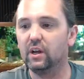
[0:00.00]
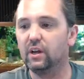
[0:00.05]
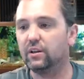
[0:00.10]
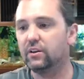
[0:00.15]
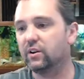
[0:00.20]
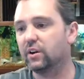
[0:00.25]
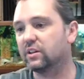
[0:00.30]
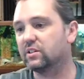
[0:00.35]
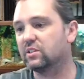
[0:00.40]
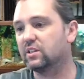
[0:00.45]

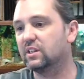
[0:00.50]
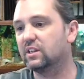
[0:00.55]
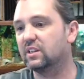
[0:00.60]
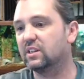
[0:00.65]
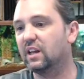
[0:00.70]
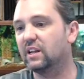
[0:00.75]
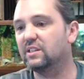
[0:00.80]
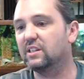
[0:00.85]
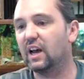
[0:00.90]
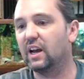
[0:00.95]
You can see that
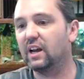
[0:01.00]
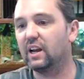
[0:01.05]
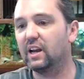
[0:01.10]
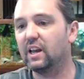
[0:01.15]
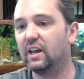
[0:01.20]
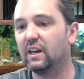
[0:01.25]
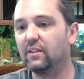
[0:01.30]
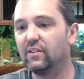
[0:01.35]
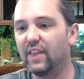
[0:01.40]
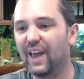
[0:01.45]
the, di
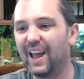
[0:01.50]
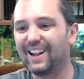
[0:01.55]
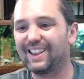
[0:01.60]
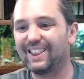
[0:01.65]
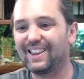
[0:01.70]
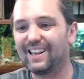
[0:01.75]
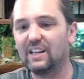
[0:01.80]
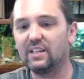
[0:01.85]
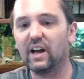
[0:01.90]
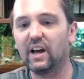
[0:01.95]
that
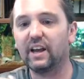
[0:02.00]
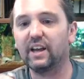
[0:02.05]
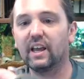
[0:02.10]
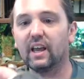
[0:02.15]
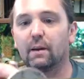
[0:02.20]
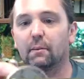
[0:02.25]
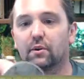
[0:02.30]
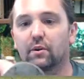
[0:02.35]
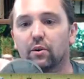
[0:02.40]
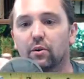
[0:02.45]
the
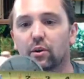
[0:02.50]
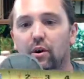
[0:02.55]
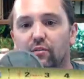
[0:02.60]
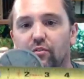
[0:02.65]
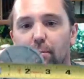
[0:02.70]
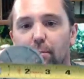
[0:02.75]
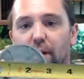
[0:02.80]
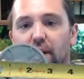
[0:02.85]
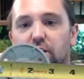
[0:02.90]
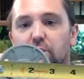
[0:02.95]
diameter of the
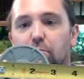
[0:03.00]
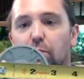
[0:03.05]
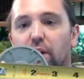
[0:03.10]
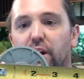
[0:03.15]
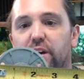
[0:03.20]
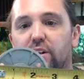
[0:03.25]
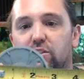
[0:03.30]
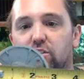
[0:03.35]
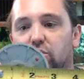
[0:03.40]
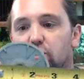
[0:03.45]
base plate
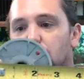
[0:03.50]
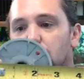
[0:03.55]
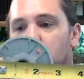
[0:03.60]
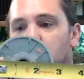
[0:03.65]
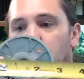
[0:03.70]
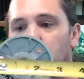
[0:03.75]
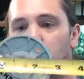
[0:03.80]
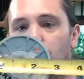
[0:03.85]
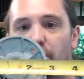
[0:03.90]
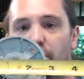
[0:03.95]
is
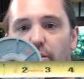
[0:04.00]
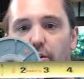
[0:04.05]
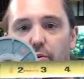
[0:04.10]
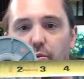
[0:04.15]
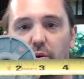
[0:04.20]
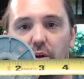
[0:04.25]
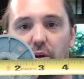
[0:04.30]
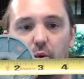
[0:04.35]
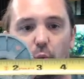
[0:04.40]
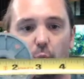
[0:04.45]
2 and
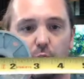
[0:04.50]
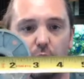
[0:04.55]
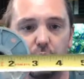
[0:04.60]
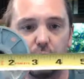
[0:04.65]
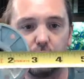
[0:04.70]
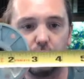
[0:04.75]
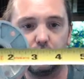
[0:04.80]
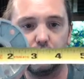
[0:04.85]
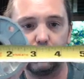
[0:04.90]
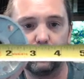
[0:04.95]
3 quarter.
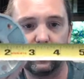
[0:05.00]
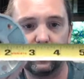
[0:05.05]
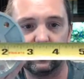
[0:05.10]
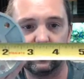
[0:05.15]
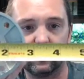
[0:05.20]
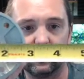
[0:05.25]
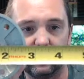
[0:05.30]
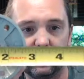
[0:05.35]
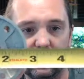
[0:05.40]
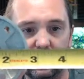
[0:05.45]
It is
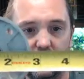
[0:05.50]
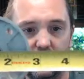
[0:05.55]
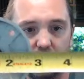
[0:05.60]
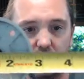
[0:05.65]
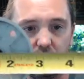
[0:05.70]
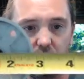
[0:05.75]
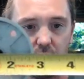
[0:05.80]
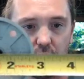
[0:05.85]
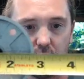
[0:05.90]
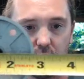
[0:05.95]
indeed
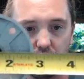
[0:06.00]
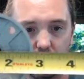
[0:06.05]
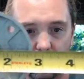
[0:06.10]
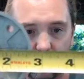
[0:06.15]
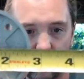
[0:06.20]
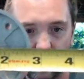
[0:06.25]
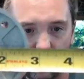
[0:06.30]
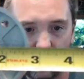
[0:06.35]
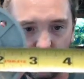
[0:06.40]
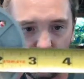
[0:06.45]
the
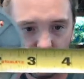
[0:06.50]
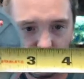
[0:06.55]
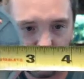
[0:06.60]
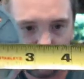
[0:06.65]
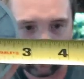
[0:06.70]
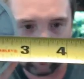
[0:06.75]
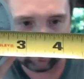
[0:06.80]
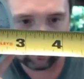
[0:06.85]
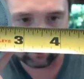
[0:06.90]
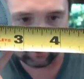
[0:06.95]
case. It
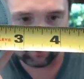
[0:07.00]
looks a